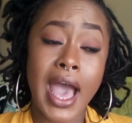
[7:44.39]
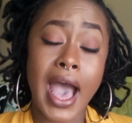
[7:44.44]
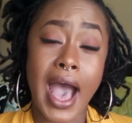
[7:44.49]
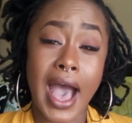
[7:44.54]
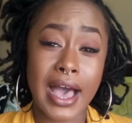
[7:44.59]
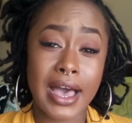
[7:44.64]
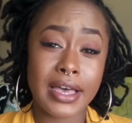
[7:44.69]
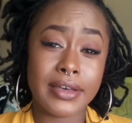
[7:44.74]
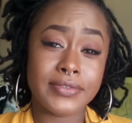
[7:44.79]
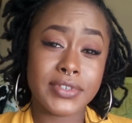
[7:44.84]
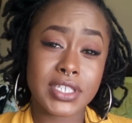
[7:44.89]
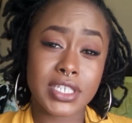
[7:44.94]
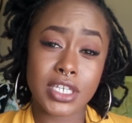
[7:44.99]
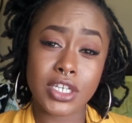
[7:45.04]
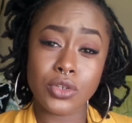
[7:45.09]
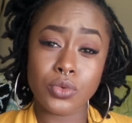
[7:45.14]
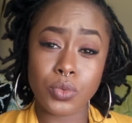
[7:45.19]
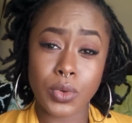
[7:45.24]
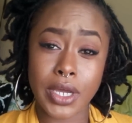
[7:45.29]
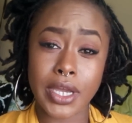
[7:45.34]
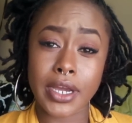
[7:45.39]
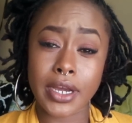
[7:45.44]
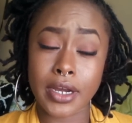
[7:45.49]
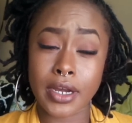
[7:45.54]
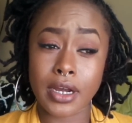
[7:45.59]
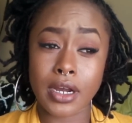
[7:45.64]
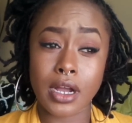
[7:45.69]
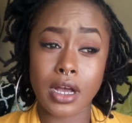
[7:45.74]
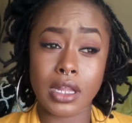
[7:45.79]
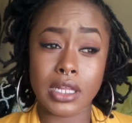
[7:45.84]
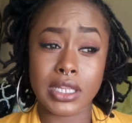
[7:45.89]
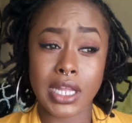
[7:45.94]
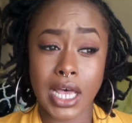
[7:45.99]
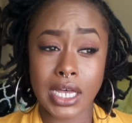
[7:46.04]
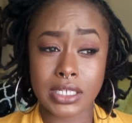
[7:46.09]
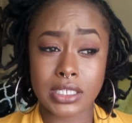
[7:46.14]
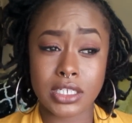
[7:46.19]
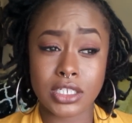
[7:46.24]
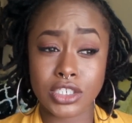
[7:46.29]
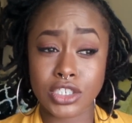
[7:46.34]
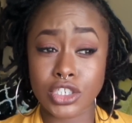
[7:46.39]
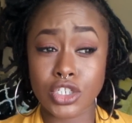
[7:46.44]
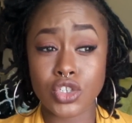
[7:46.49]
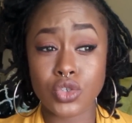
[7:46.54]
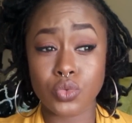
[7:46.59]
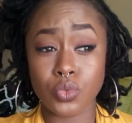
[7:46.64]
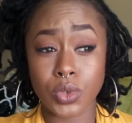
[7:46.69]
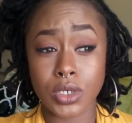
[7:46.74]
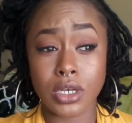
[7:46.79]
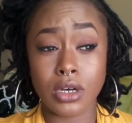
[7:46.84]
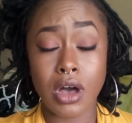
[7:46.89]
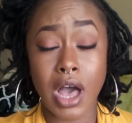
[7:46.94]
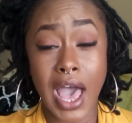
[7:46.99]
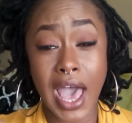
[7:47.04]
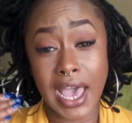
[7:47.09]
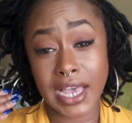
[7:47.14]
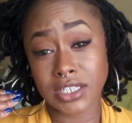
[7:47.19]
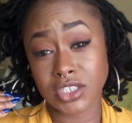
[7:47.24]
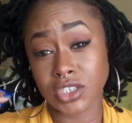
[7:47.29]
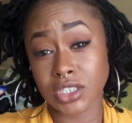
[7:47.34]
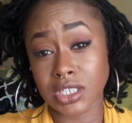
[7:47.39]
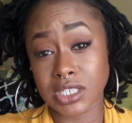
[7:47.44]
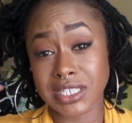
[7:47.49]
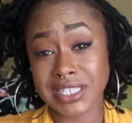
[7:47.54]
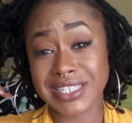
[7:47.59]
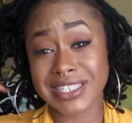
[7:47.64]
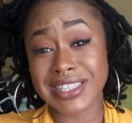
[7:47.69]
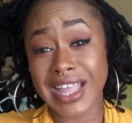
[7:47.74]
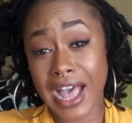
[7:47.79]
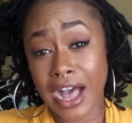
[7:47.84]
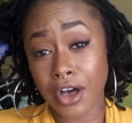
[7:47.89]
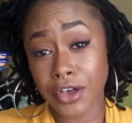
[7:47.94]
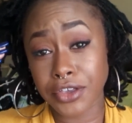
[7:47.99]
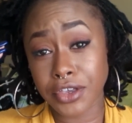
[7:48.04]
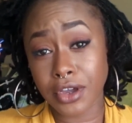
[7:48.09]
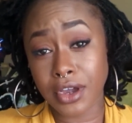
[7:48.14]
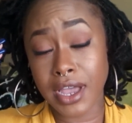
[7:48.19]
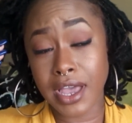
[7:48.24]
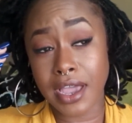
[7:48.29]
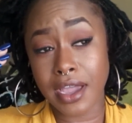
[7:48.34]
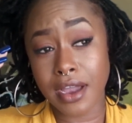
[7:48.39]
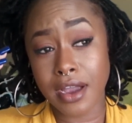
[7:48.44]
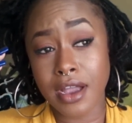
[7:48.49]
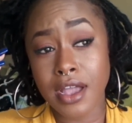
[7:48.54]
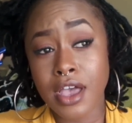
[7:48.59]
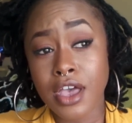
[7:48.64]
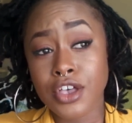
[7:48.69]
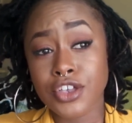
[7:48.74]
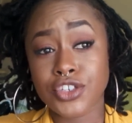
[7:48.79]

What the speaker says: I've seen where locticians will actually style your hair